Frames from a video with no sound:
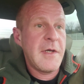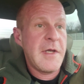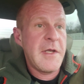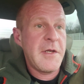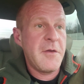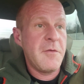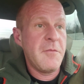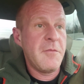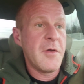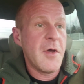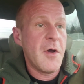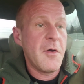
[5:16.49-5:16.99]

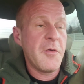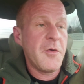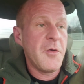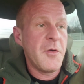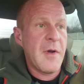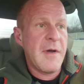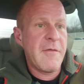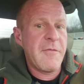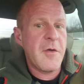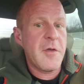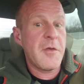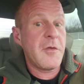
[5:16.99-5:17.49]

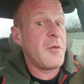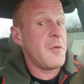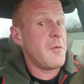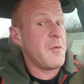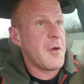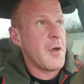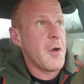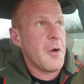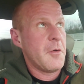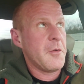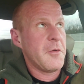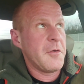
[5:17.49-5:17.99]

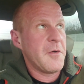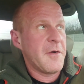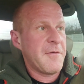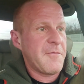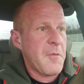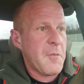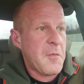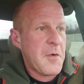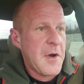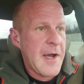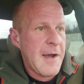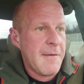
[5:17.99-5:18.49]

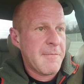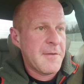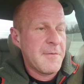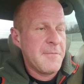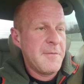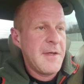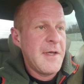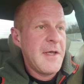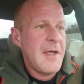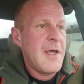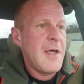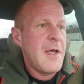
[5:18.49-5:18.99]
have a
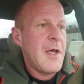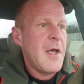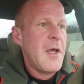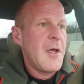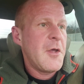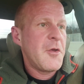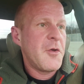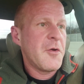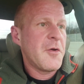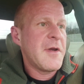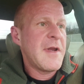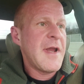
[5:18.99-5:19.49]

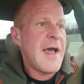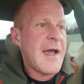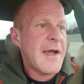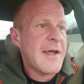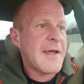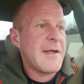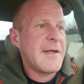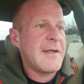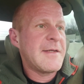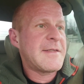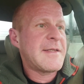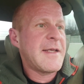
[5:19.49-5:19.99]
problem, you're
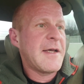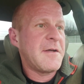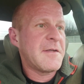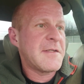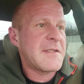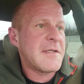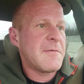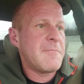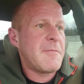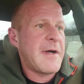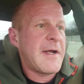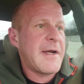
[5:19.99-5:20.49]
not going to tell
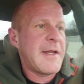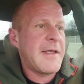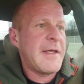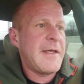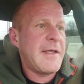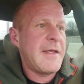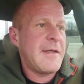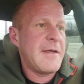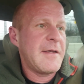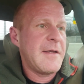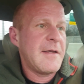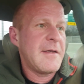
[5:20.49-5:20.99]

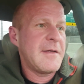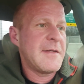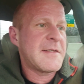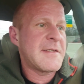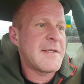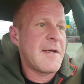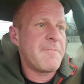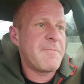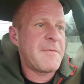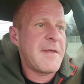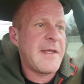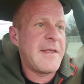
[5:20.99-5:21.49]
somebody
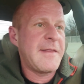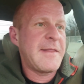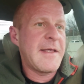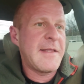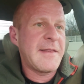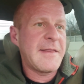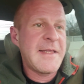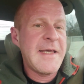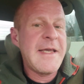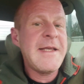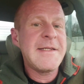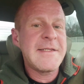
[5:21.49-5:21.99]
something
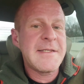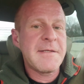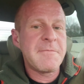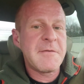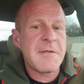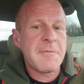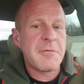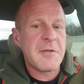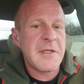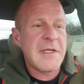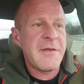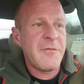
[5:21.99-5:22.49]
that leads them
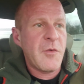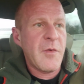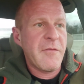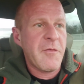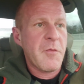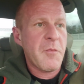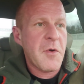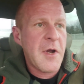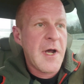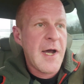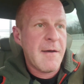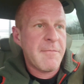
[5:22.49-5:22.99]
to believe you
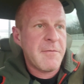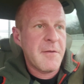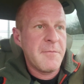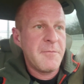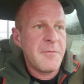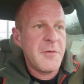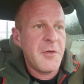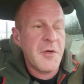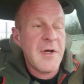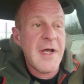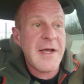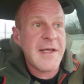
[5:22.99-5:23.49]
have a
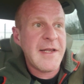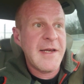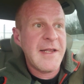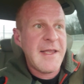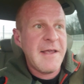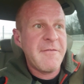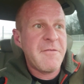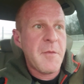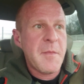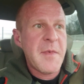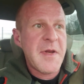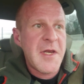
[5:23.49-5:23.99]
problem. You're not going
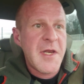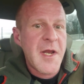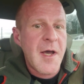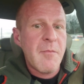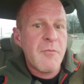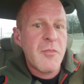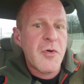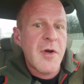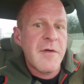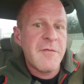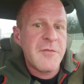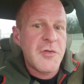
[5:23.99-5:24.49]
to give them a
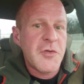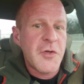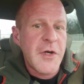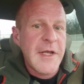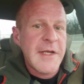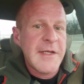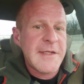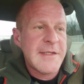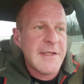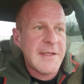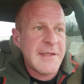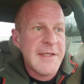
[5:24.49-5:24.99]
number of
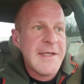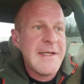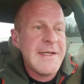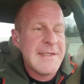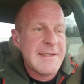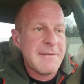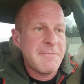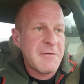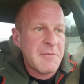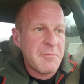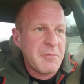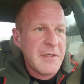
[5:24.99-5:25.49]
drinks that
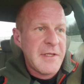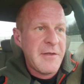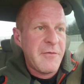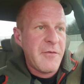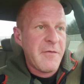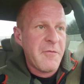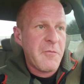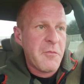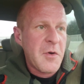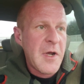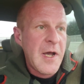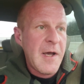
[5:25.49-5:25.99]
leads them to believe
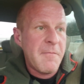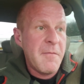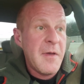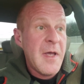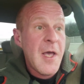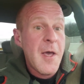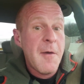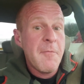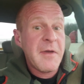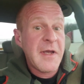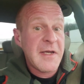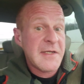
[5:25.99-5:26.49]
you have a
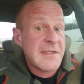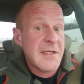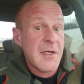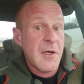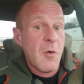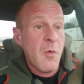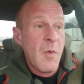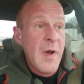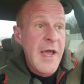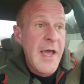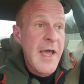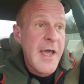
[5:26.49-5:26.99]
problem, because in
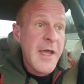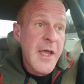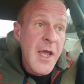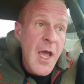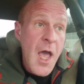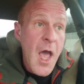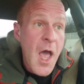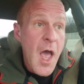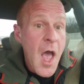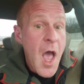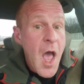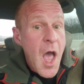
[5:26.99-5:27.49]
a way,
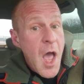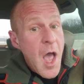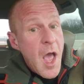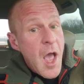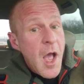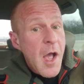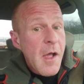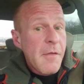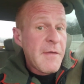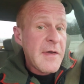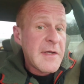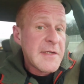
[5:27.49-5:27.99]

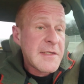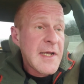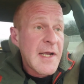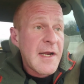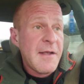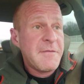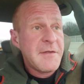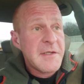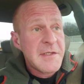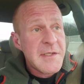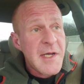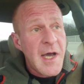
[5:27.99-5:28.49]
that's
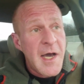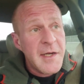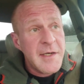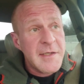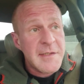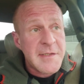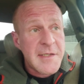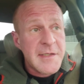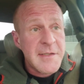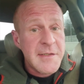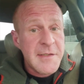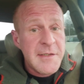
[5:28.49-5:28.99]
kind of
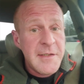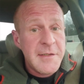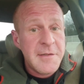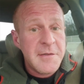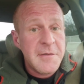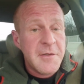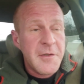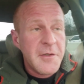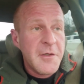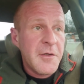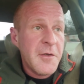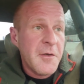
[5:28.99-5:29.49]
dishonest, isn't it?
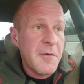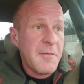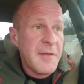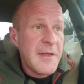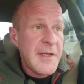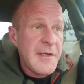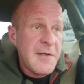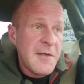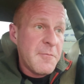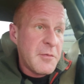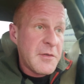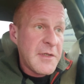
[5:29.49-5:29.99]
You're
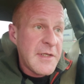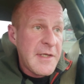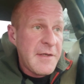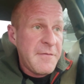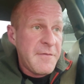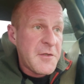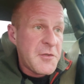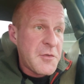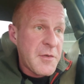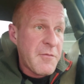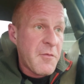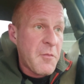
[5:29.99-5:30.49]
leading to
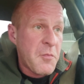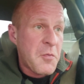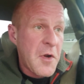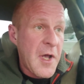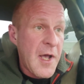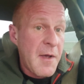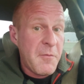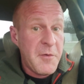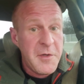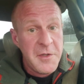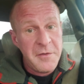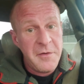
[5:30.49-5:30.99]
believe that you have a
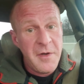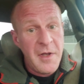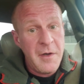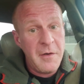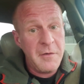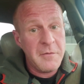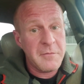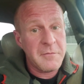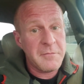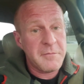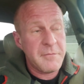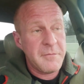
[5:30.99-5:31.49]
problem when you
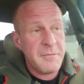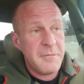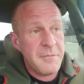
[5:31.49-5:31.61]
don't.